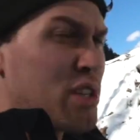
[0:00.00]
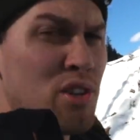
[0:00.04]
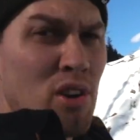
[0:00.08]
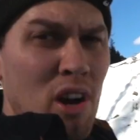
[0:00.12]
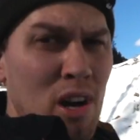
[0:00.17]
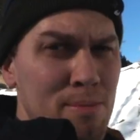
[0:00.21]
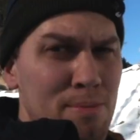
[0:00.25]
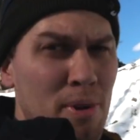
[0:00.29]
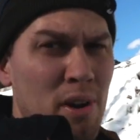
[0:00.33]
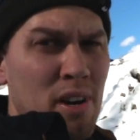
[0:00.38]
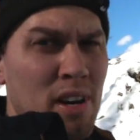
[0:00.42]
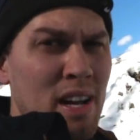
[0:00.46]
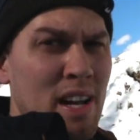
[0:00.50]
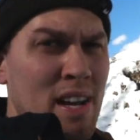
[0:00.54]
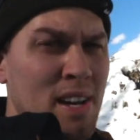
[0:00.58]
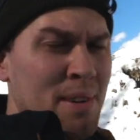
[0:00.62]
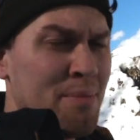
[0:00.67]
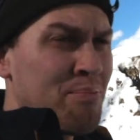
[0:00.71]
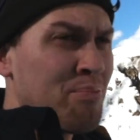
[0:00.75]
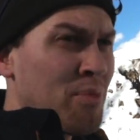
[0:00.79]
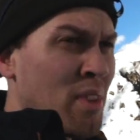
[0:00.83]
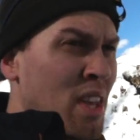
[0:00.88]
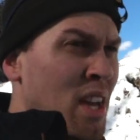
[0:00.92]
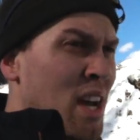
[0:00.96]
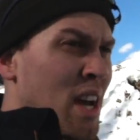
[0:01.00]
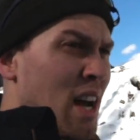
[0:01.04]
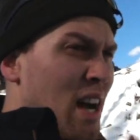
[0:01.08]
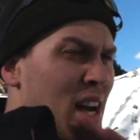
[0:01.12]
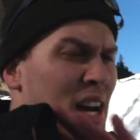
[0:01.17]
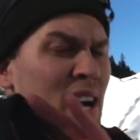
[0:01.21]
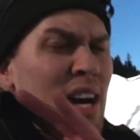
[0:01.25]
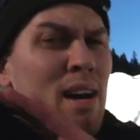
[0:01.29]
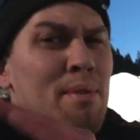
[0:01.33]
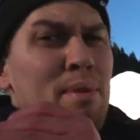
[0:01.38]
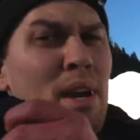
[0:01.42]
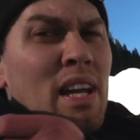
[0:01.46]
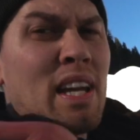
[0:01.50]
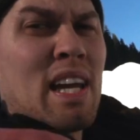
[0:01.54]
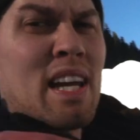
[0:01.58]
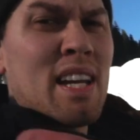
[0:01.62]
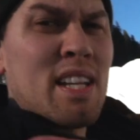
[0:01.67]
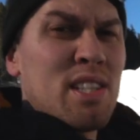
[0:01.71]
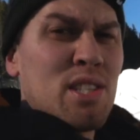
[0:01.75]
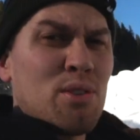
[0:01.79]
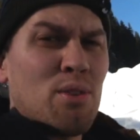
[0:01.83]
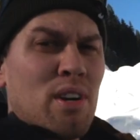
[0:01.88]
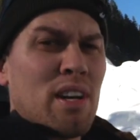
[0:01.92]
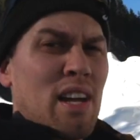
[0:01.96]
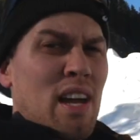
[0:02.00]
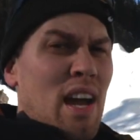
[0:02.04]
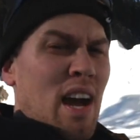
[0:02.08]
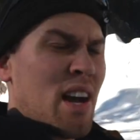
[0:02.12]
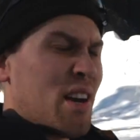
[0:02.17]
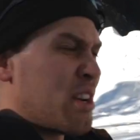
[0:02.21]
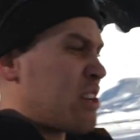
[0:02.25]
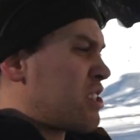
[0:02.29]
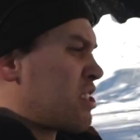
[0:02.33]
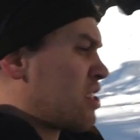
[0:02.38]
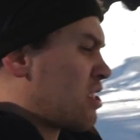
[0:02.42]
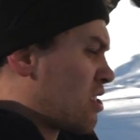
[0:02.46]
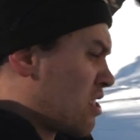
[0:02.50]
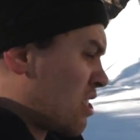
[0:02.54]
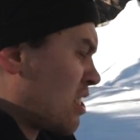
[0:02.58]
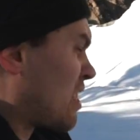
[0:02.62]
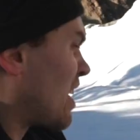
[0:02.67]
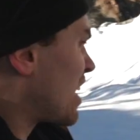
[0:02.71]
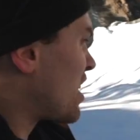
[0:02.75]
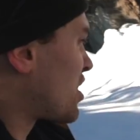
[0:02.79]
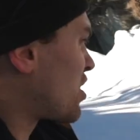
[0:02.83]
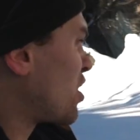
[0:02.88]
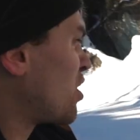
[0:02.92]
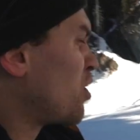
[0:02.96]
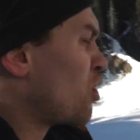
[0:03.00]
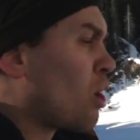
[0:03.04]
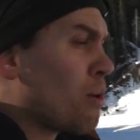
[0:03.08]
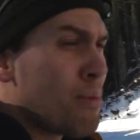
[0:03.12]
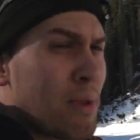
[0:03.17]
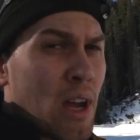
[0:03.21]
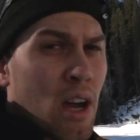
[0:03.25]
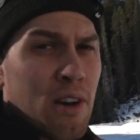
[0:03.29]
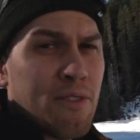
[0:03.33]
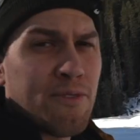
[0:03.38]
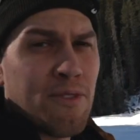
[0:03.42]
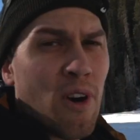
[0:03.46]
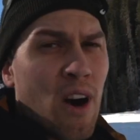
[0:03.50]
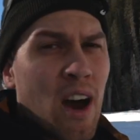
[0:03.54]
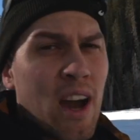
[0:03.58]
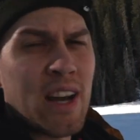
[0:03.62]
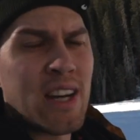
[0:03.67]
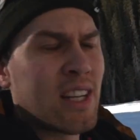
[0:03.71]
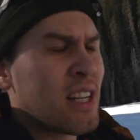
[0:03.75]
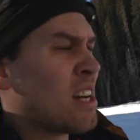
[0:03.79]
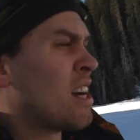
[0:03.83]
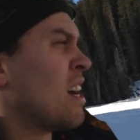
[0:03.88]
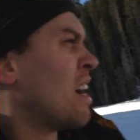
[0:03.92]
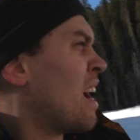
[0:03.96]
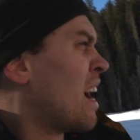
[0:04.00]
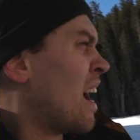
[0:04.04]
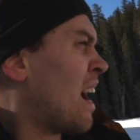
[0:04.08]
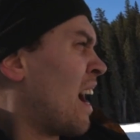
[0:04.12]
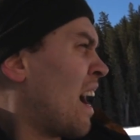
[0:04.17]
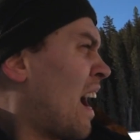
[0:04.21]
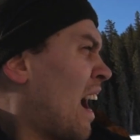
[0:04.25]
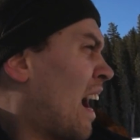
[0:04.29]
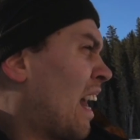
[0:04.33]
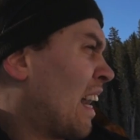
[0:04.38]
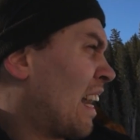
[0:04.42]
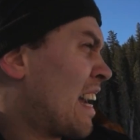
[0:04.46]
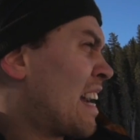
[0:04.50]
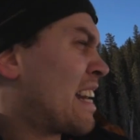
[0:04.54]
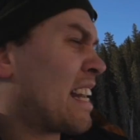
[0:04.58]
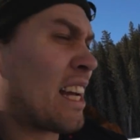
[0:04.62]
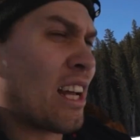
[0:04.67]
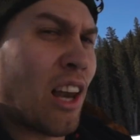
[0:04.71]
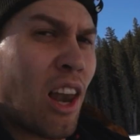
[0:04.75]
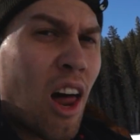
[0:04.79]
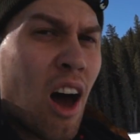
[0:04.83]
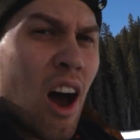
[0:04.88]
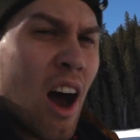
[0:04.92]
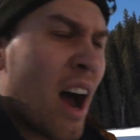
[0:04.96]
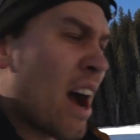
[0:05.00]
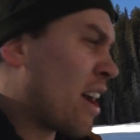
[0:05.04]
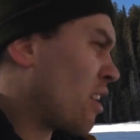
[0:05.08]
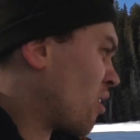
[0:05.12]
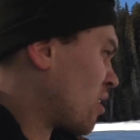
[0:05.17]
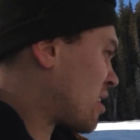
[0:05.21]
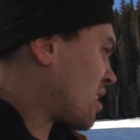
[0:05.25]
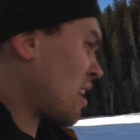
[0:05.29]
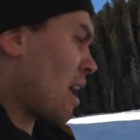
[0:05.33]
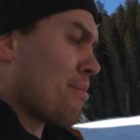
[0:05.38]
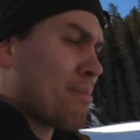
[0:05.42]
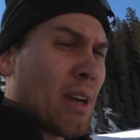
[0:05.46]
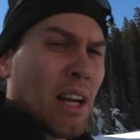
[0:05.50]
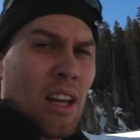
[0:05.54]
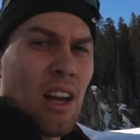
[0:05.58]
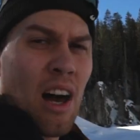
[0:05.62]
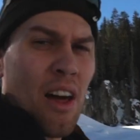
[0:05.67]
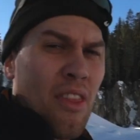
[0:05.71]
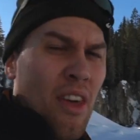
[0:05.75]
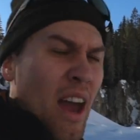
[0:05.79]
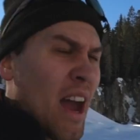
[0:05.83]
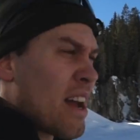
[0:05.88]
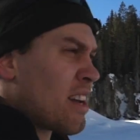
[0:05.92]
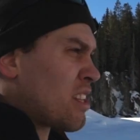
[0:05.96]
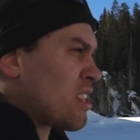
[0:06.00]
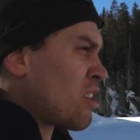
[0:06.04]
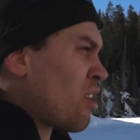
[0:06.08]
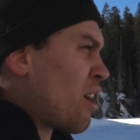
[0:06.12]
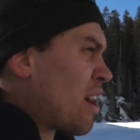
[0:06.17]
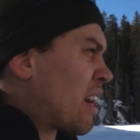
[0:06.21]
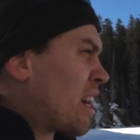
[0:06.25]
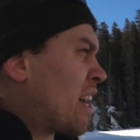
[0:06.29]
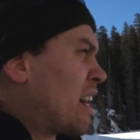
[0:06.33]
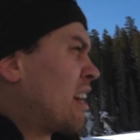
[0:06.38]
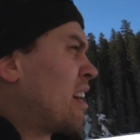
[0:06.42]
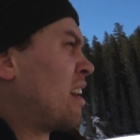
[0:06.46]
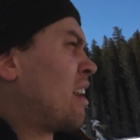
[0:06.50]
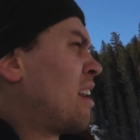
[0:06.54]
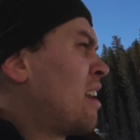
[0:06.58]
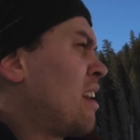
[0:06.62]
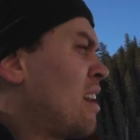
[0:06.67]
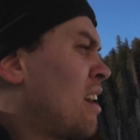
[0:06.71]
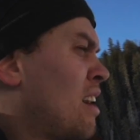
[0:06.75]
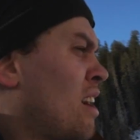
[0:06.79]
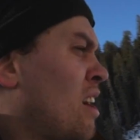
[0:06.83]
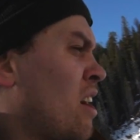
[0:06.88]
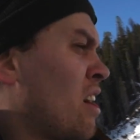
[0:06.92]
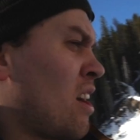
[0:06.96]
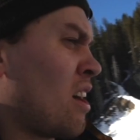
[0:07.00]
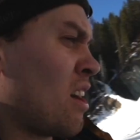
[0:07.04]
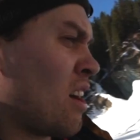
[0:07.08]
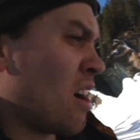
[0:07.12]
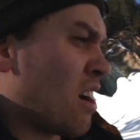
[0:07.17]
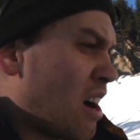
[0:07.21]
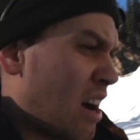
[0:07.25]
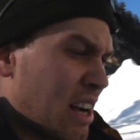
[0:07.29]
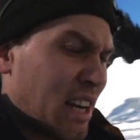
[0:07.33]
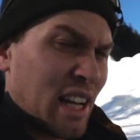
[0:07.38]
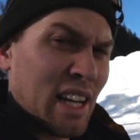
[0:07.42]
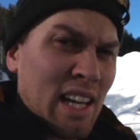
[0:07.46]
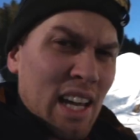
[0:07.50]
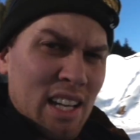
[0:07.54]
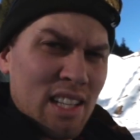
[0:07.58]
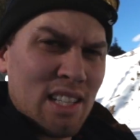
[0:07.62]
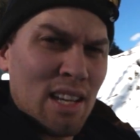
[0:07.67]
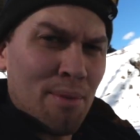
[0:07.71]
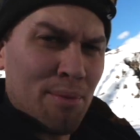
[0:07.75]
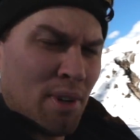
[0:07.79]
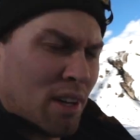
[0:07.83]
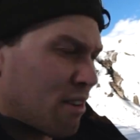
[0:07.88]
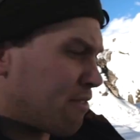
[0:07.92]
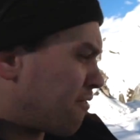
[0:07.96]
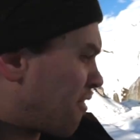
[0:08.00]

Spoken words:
tripod here and get into it now to teach you. Normally I'd find a leading line or something like that so I can get something to